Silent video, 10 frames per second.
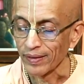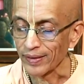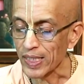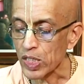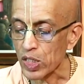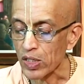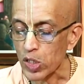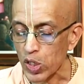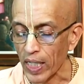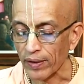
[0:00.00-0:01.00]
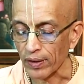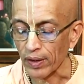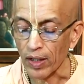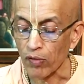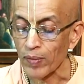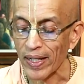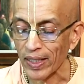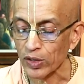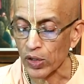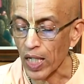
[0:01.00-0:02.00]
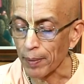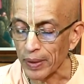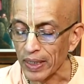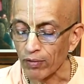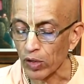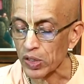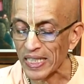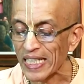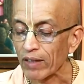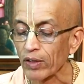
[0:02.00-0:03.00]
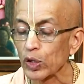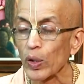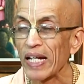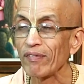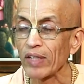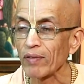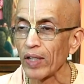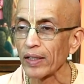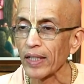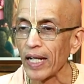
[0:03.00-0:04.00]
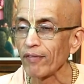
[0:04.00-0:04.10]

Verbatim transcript: This son of Maharaj Nabhi was equal to everyone